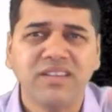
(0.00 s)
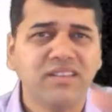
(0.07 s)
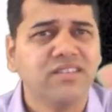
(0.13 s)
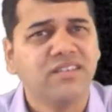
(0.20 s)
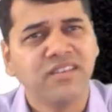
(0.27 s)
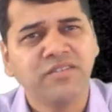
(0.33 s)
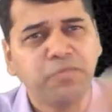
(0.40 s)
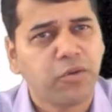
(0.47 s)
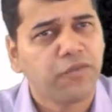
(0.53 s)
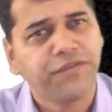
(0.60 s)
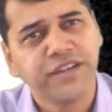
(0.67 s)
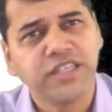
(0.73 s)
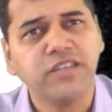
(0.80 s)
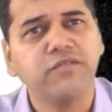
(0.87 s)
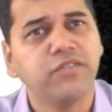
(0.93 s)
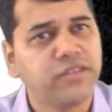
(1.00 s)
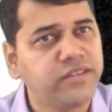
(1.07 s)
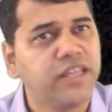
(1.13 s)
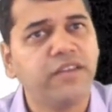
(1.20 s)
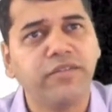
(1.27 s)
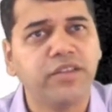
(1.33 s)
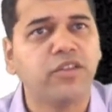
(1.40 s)
This profession was
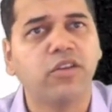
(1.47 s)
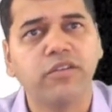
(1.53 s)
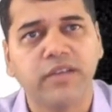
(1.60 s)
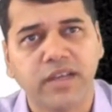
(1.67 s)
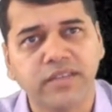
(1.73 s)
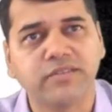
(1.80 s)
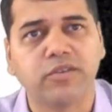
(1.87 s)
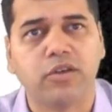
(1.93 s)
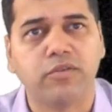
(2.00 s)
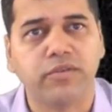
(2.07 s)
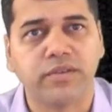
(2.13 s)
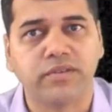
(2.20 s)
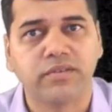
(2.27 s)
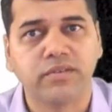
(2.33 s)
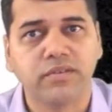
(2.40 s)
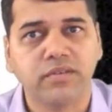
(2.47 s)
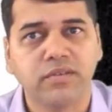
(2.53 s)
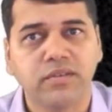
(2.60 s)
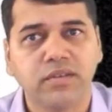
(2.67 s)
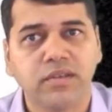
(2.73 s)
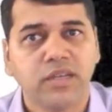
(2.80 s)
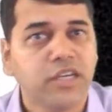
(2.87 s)
there with all us always.
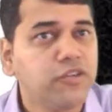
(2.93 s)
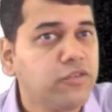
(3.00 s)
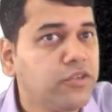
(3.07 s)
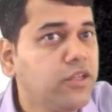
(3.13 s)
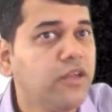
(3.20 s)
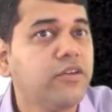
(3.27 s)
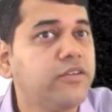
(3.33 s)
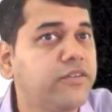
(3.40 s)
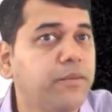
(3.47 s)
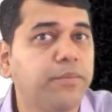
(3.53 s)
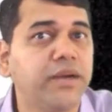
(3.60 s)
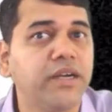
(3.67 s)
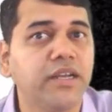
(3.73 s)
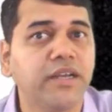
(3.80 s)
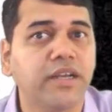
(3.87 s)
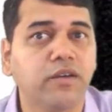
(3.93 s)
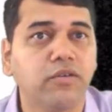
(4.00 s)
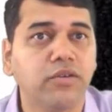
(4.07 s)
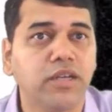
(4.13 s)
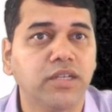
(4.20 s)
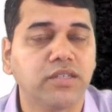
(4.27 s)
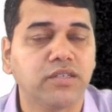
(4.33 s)
It was not separately
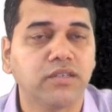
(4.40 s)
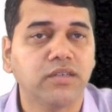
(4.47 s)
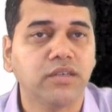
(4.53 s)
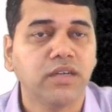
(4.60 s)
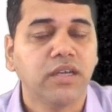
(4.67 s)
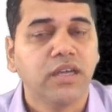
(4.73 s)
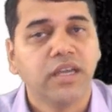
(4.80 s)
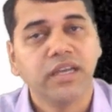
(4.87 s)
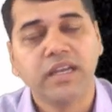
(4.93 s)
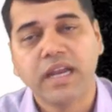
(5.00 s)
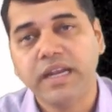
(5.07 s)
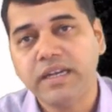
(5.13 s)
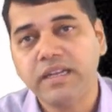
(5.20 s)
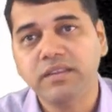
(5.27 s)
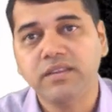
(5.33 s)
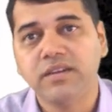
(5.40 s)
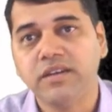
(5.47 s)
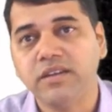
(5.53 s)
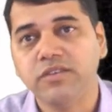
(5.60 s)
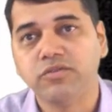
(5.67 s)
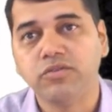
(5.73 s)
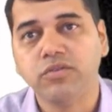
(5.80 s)
recognized. In
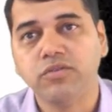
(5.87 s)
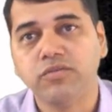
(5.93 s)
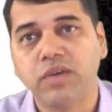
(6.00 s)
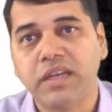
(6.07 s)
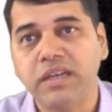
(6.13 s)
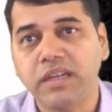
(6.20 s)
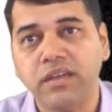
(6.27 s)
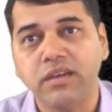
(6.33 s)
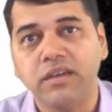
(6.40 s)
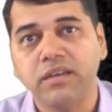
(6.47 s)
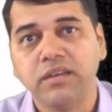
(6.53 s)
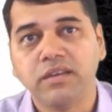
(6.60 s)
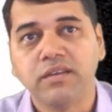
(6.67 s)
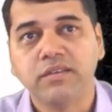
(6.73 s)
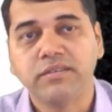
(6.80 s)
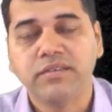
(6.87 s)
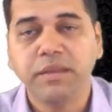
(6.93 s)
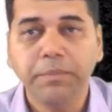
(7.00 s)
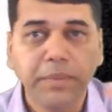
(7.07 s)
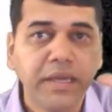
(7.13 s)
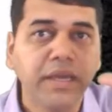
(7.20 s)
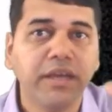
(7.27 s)
1930s, one
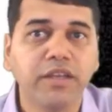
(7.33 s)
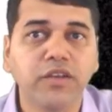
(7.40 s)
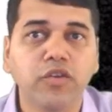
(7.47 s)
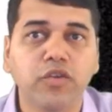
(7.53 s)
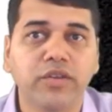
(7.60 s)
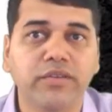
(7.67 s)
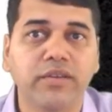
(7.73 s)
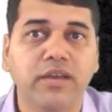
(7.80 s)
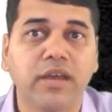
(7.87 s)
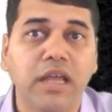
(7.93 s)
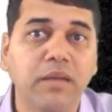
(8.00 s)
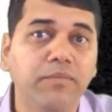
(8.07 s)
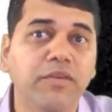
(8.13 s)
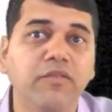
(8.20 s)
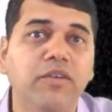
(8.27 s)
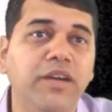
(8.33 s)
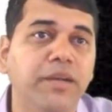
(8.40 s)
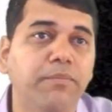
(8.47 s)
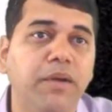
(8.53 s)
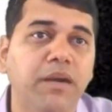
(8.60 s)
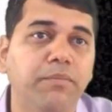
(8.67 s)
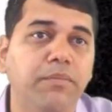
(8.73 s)
CPA in USA helped one
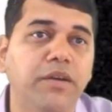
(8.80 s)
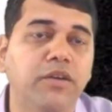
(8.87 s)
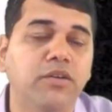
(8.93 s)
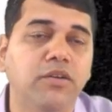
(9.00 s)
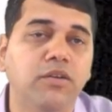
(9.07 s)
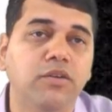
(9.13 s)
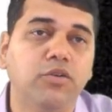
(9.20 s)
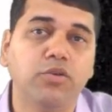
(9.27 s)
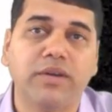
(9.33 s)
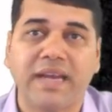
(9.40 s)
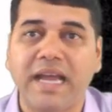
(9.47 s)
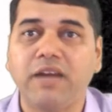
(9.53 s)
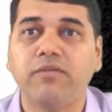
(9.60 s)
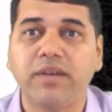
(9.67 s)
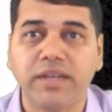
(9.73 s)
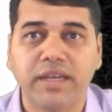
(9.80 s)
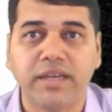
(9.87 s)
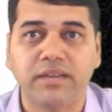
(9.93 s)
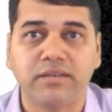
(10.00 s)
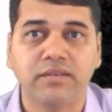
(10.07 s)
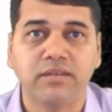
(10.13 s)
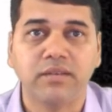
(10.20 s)
department to crack one
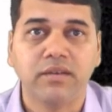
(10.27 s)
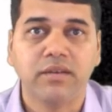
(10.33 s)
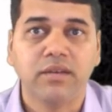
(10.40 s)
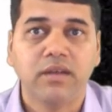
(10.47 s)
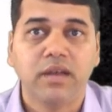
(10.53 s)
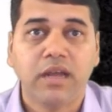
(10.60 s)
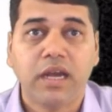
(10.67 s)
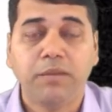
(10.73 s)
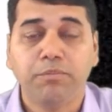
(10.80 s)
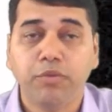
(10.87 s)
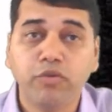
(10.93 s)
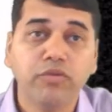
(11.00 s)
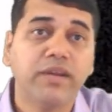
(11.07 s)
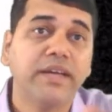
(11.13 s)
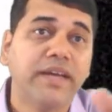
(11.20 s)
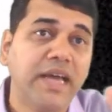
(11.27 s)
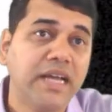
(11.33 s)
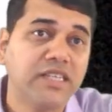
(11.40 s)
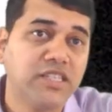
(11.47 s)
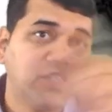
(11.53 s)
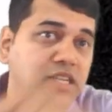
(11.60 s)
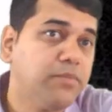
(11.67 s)
case and put one
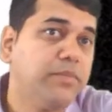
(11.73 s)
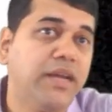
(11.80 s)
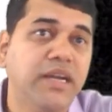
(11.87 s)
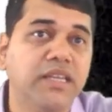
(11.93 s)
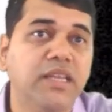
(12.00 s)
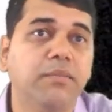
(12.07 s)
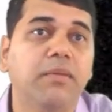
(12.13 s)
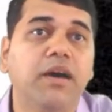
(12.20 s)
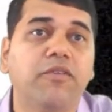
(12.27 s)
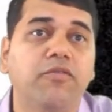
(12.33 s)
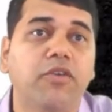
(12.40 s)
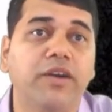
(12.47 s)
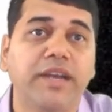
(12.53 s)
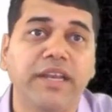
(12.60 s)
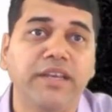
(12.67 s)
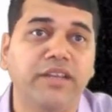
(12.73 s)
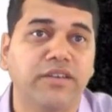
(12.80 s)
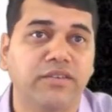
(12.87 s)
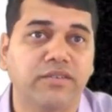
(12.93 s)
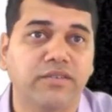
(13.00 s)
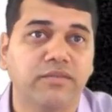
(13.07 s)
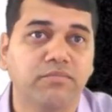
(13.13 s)
gangster behind the bar for 10
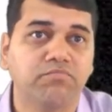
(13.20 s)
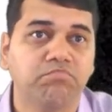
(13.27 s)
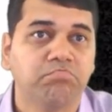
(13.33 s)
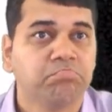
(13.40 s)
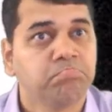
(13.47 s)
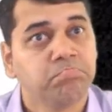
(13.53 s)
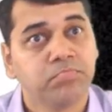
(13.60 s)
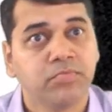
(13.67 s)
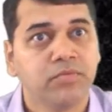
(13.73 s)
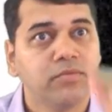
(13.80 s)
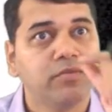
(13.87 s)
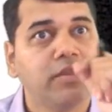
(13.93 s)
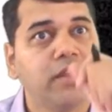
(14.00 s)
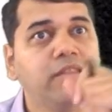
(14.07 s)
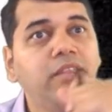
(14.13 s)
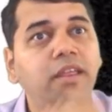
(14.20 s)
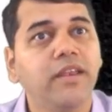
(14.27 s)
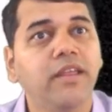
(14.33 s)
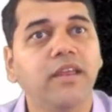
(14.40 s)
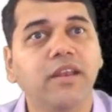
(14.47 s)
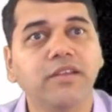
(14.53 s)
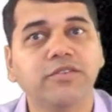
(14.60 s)
years. Then they
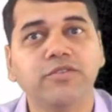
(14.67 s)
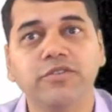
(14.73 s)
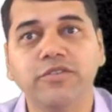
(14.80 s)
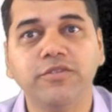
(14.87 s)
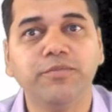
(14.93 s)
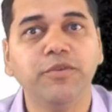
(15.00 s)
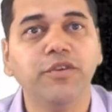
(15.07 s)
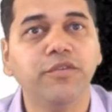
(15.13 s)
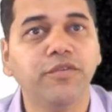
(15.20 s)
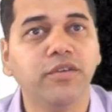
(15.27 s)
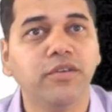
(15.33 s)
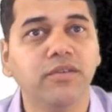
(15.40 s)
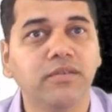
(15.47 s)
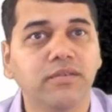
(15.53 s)
realized this is beautiful.